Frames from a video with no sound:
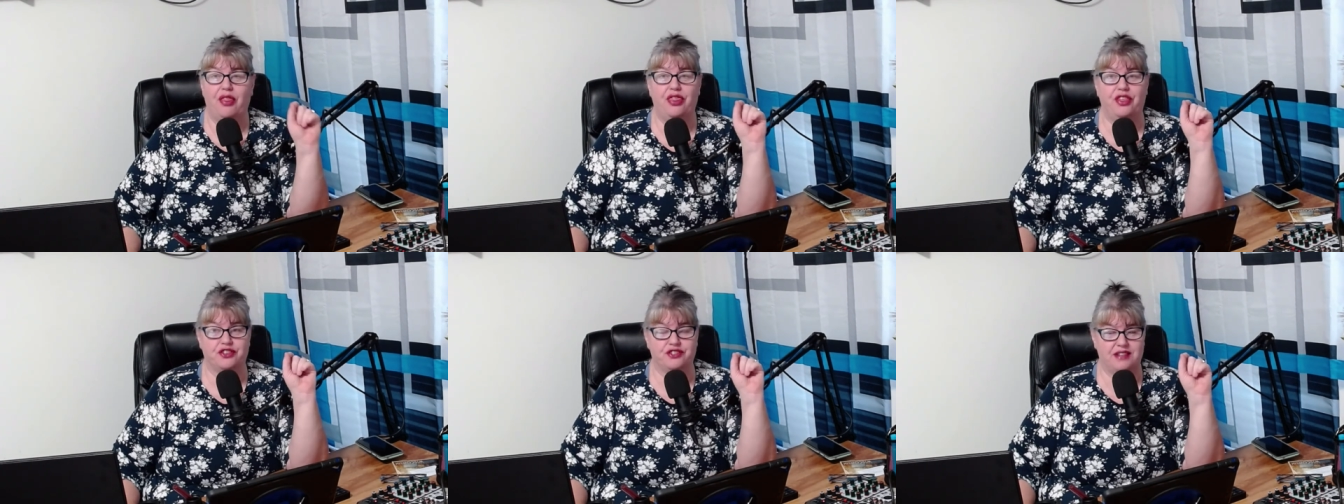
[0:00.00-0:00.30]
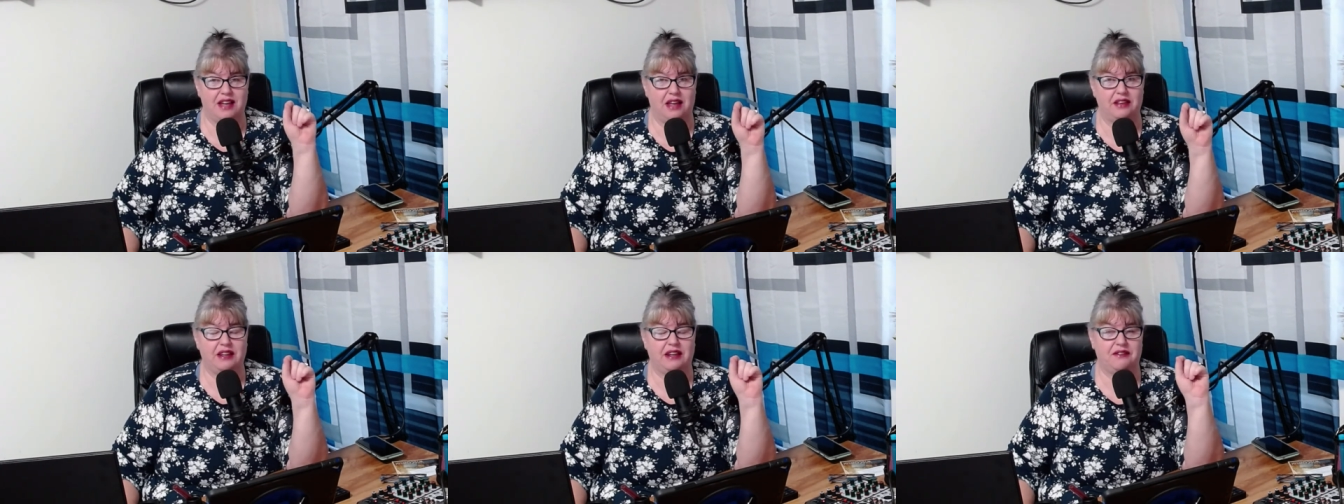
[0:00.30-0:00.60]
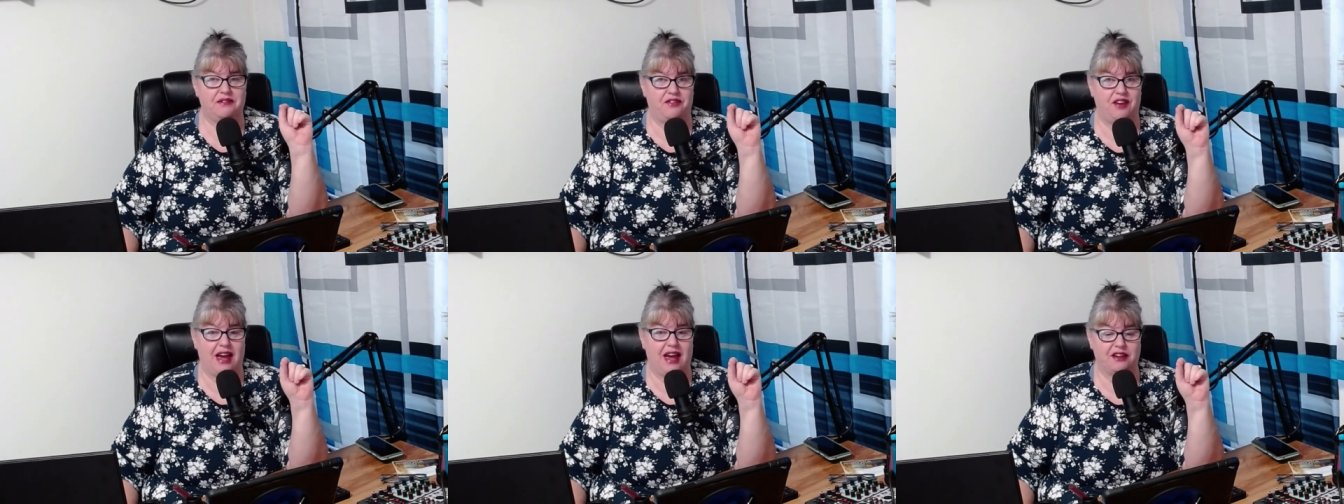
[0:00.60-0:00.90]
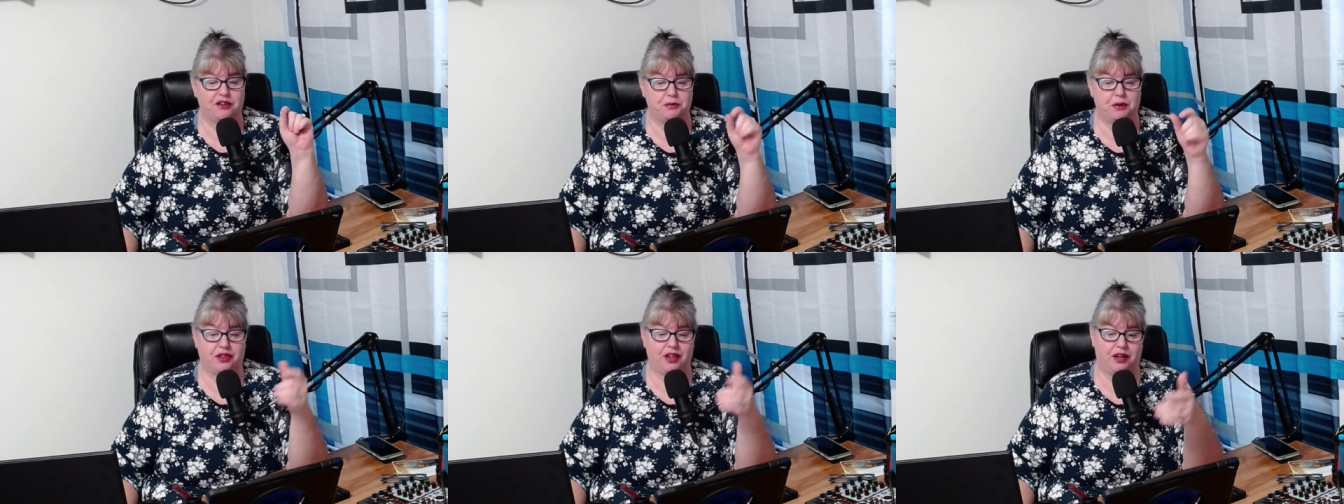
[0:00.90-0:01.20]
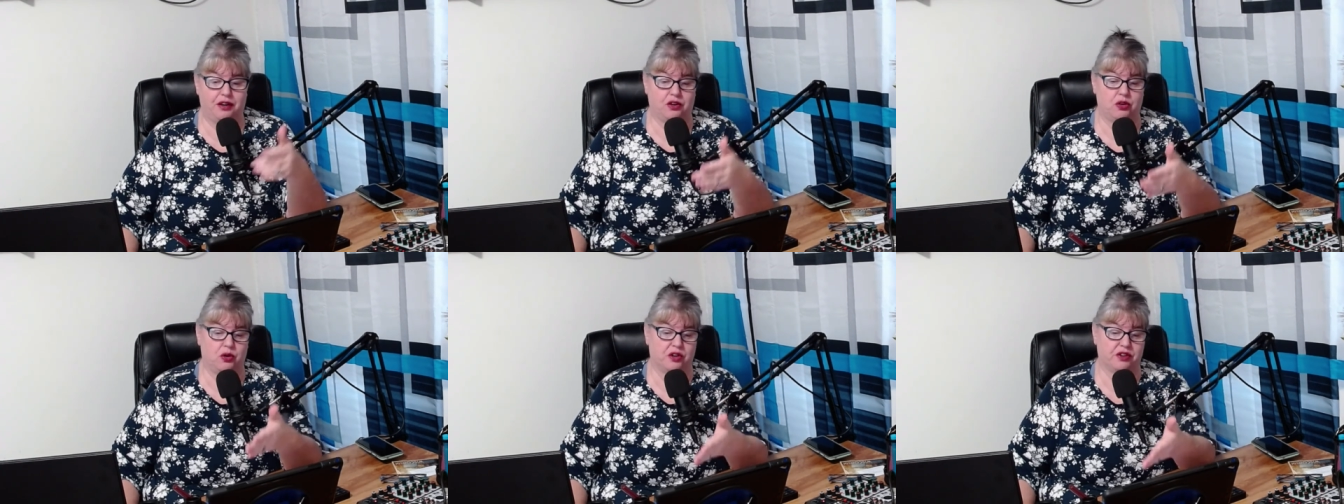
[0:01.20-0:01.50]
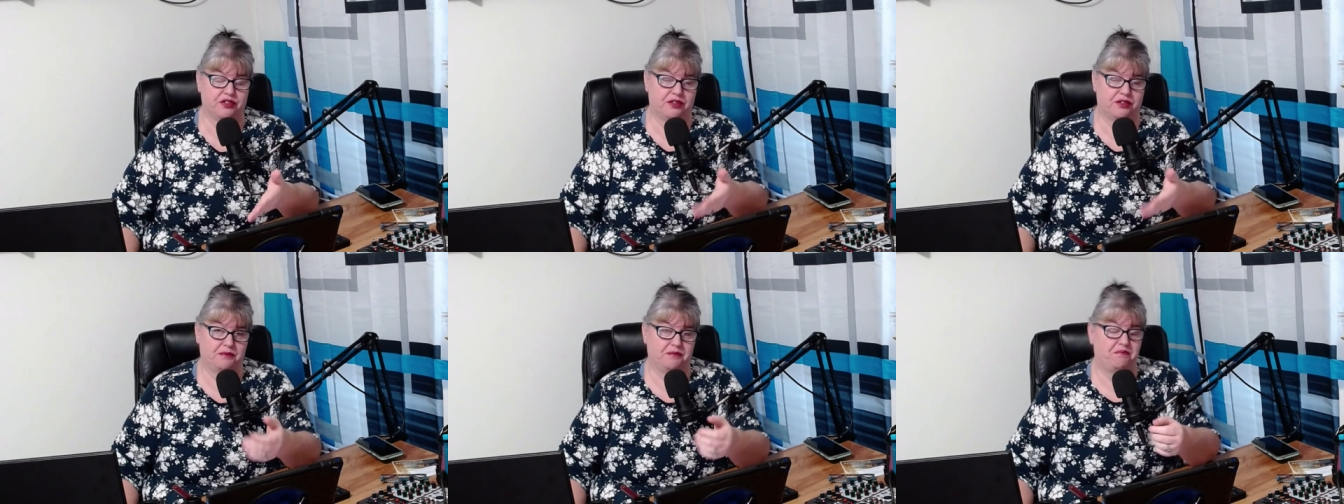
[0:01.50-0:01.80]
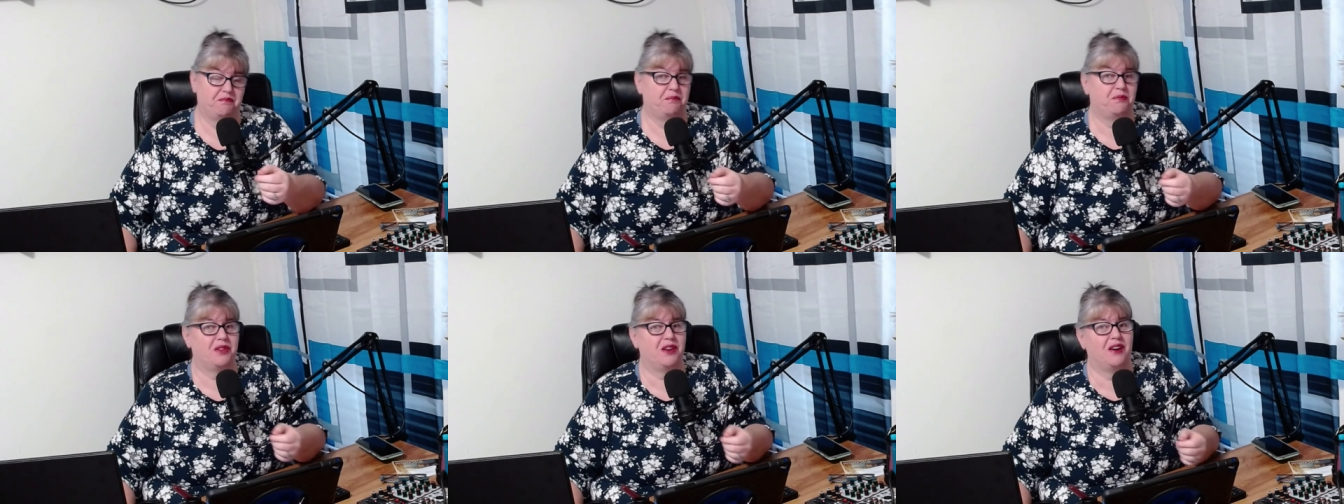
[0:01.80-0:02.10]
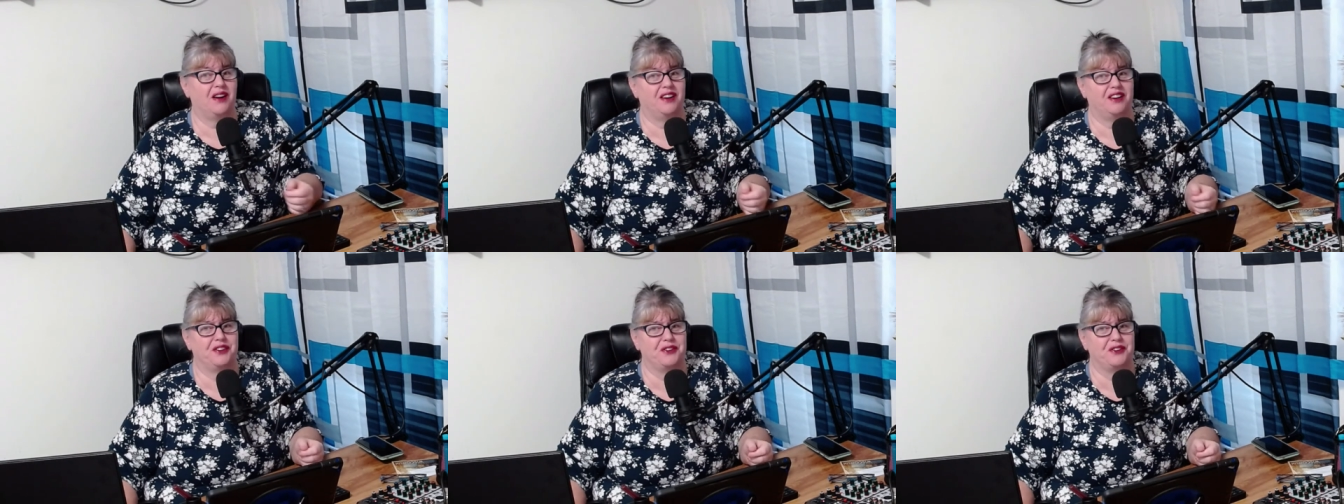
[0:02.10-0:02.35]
they're selling fast. But then, of course, they're at